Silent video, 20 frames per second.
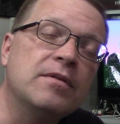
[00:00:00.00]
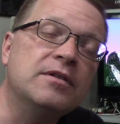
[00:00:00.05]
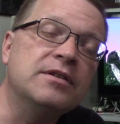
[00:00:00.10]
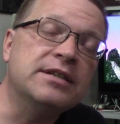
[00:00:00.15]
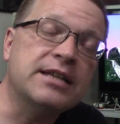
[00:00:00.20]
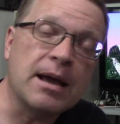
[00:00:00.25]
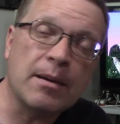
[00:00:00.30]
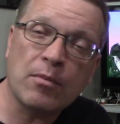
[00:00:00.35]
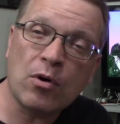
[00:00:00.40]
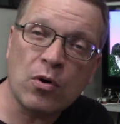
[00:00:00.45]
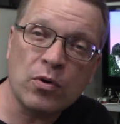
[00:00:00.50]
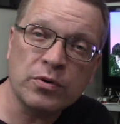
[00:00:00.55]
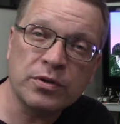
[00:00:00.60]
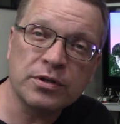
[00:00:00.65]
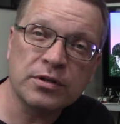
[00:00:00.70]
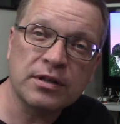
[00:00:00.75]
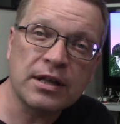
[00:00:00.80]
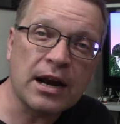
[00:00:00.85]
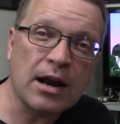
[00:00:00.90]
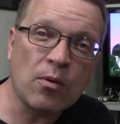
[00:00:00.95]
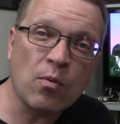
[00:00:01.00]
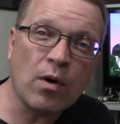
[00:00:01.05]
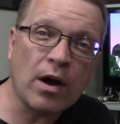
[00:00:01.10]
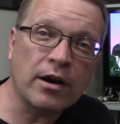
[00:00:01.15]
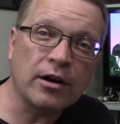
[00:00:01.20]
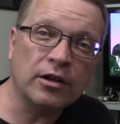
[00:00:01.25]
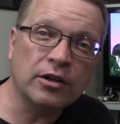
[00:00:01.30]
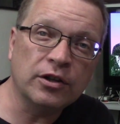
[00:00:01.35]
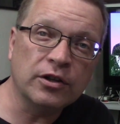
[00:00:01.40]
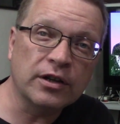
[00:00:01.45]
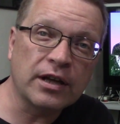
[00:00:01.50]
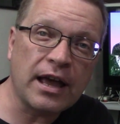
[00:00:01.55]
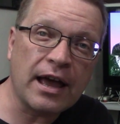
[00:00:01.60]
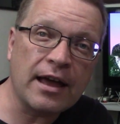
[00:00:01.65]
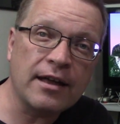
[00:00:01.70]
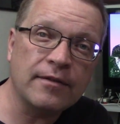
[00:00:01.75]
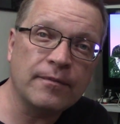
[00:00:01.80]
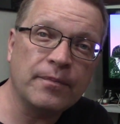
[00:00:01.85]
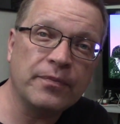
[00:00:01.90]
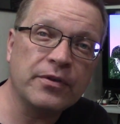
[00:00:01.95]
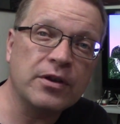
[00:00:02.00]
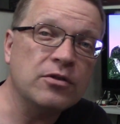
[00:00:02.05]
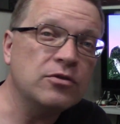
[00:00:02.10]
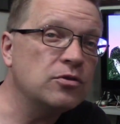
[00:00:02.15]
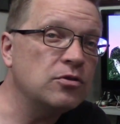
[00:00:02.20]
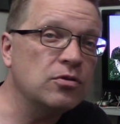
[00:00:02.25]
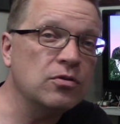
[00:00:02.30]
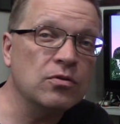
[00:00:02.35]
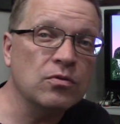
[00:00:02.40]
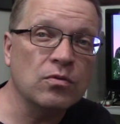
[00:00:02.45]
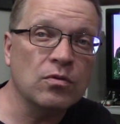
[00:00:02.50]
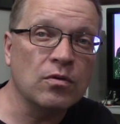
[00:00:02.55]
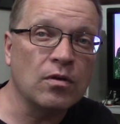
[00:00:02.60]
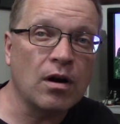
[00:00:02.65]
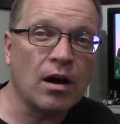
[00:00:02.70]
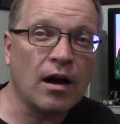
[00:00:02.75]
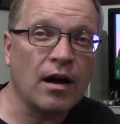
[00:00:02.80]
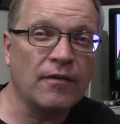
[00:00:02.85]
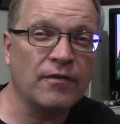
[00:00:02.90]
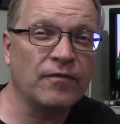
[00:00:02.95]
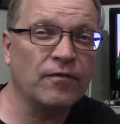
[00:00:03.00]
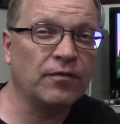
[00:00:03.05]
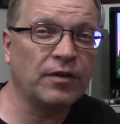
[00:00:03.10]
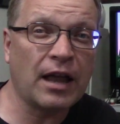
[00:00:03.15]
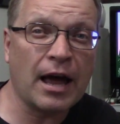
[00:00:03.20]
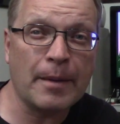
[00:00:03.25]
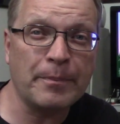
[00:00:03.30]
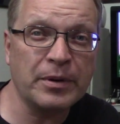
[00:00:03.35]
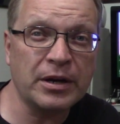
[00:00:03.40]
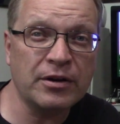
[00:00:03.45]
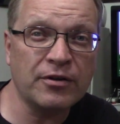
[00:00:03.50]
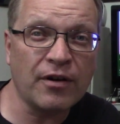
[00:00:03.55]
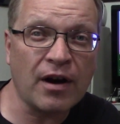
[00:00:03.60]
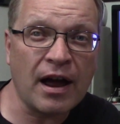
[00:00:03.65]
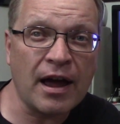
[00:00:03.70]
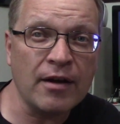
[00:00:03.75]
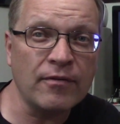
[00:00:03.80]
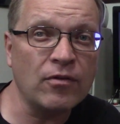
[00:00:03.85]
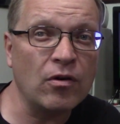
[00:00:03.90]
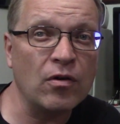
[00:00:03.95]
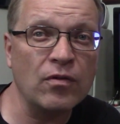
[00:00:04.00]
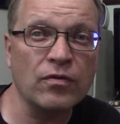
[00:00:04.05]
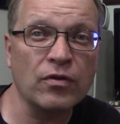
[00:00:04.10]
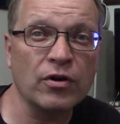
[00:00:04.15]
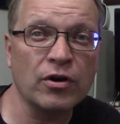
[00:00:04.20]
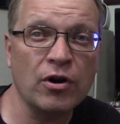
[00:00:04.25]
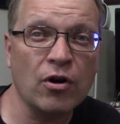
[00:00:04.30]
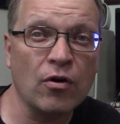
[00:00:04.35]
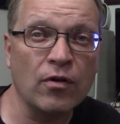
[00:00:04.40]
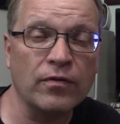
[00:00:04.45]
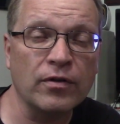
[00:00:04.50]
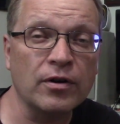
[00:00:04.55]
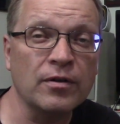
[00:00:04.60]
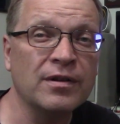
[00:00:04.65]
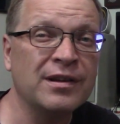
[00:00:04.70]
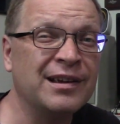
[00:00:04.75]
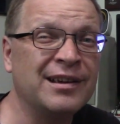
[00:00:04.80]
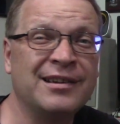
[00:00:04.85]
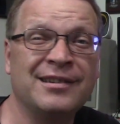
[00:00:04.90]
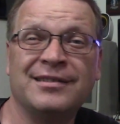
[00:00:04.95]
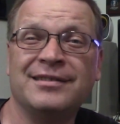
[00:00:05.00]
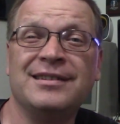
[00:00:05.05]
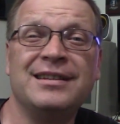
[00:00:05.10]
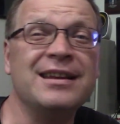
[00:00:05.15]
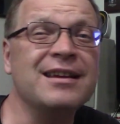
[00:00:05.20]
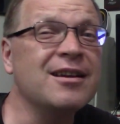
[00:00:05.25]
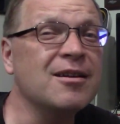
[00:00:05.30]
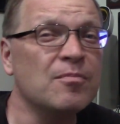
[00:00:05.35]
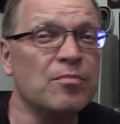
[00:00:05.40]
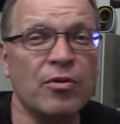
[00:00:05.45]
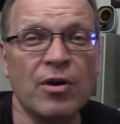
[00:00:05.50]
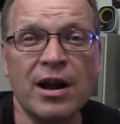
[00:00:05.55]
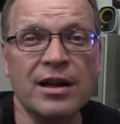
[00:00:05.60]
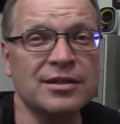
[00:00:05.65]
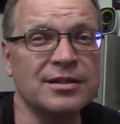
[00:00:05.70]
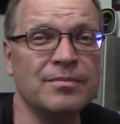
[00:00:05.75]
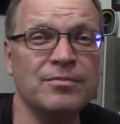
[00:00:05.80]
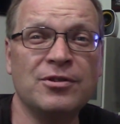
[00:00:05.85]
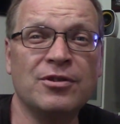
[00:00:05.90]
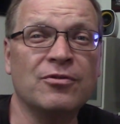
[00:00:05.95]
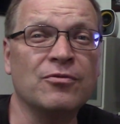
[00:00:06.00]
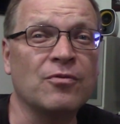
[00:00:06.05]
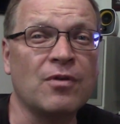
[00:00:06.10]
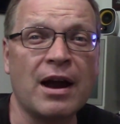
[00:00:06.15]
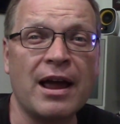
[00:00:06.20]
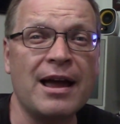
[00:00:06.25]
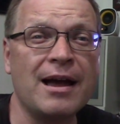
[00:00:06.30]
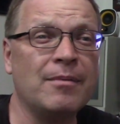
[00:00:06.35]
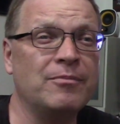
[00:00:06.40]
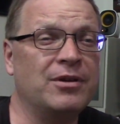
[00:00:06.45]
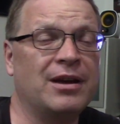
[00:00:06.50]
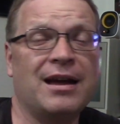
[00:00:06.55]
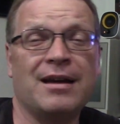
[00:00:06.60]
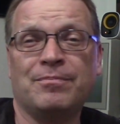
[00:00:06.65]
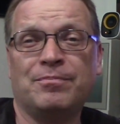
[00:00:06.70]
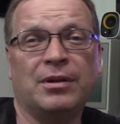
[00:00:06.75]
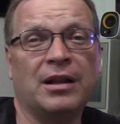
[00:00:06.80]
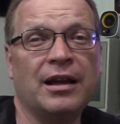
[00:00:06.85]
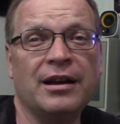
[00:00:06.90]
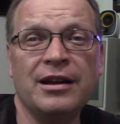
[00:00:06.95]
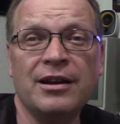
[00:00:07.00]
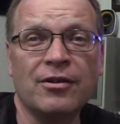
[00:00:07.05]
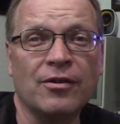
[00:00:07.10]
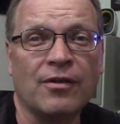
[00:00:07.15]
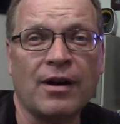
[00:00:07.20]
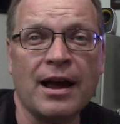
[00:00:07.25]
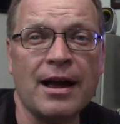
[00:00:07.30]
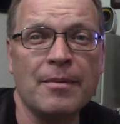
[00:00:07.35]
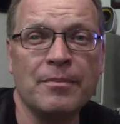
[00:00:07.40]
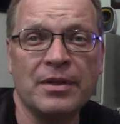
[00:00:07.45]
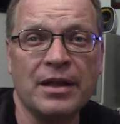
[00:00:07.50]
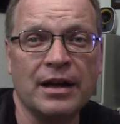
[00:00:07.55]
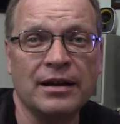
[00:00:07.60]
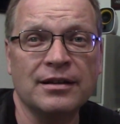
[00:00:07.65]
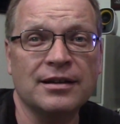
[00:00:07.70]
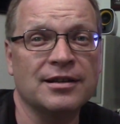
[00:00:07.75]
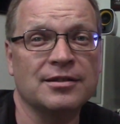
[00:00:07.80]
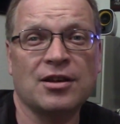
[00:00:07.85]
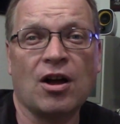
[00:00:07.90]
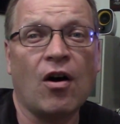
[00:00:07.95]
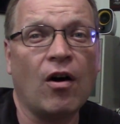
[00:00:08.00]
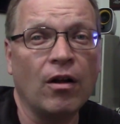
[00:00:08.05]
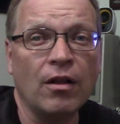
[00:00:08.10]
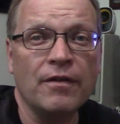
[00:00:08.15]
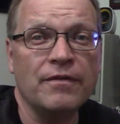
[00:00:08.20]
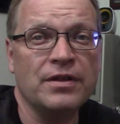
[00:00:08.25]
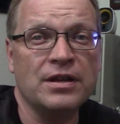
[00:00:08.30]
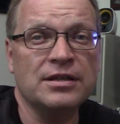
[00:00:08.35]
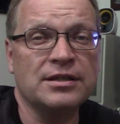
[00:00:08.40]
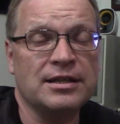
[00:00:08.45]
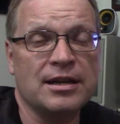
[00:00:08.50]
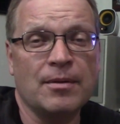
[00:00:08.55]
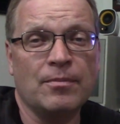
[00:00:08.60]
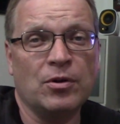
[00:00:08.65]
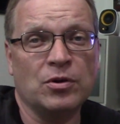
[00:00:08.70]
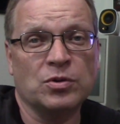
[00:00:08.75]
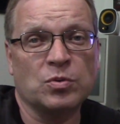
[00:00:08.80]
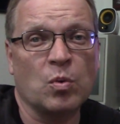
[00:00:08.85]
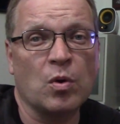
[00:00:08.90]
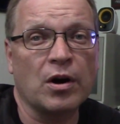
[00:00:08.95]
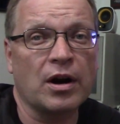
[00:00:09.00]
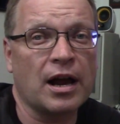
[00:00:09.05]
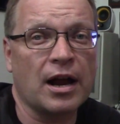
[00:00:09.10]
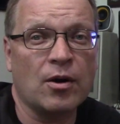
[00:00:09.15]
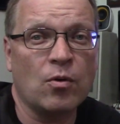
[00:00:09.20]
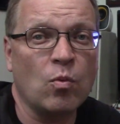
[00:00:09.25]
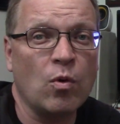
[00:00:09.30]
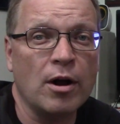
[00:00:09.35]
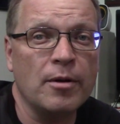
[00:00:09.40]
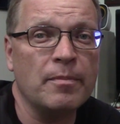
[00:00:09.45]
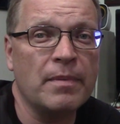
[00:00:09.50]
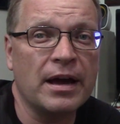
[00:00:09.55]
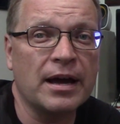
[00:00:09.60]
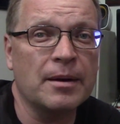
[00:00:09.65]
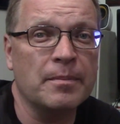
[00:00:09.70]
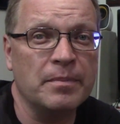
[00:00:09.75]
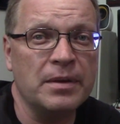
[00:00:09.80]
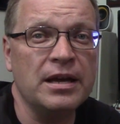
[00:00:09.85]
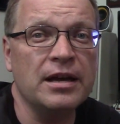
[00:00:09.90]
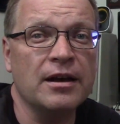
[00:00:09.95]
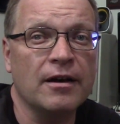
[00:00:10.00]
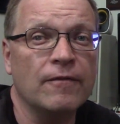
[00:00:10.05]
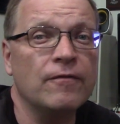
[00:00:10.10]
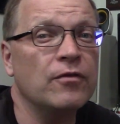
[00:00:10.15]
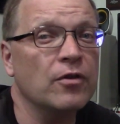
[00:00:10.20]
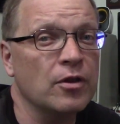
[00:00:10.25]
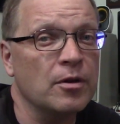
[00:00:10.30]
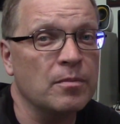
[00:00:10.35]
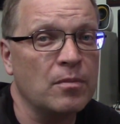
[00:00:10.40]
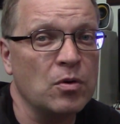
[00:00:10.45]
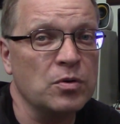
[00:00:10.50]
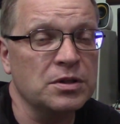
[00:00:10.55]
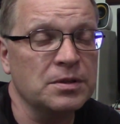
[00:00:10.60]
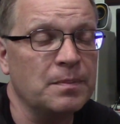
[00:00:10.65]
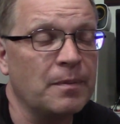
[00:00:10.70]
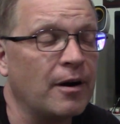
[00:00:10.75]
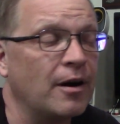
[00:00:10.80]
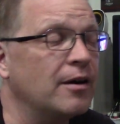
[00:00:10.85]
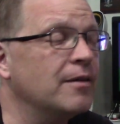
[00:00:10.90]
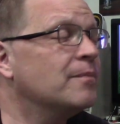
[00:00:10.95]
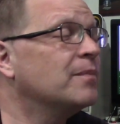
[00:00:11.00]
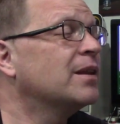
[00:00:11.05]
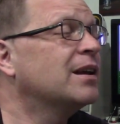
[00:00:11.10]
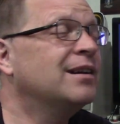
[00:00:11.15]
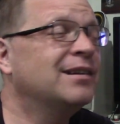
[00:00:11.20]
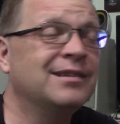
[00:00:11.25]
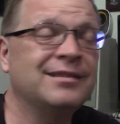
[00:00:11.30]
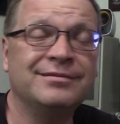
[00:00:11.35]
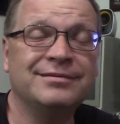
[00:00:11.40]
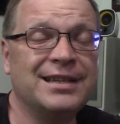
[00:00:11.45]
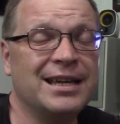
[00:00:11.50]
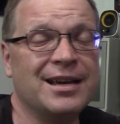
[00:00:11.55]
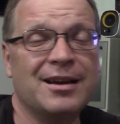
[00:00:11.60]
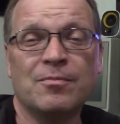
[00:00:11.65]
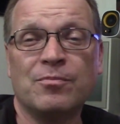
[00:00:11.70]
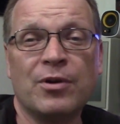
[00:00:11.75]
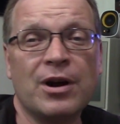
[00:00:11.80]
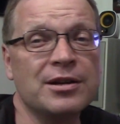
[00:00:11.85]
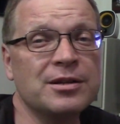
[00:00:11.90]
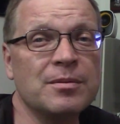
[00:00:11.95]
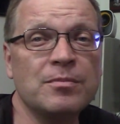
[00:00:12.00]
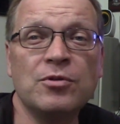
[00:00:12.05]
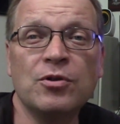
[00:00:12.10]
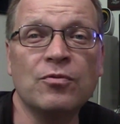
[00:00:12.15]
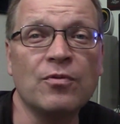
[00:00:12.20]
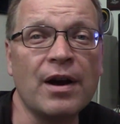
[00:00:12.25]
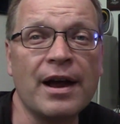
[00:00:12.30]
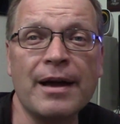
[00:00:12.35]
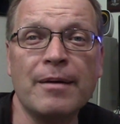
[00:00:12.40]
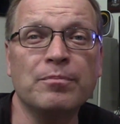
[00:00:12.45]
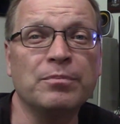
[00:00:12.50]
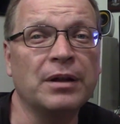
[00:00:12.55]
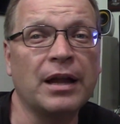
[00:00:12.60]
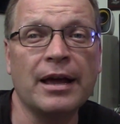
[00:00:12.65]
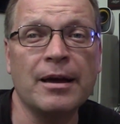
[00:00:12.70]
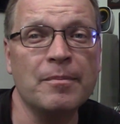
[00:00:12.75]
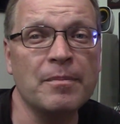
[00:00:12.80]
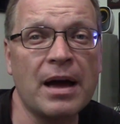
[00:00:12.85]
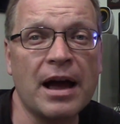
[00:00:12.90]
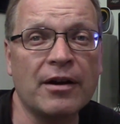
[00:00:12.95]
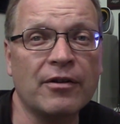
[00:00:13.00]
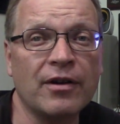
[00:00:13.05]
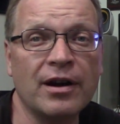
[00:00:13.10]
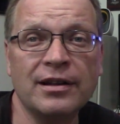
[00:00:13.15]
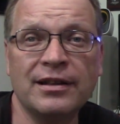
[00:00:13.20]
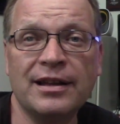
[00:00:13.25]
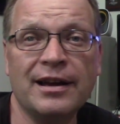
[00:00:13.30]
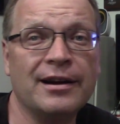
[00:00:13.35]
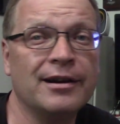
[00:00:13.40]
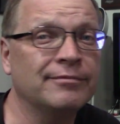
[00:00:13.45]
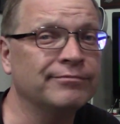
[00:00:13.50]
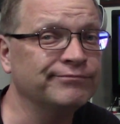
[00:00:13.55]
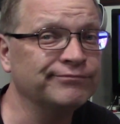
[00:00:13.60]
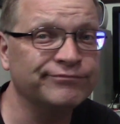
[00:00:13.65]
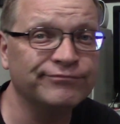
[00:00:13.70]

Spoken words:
demos that I want to look at to a floppy drive over and over, decompress them to RAM. You got plenty of RAM then, because all of these demos work on a 1 meg Amiga for the most part. Decompress them to RAM, play them back right there.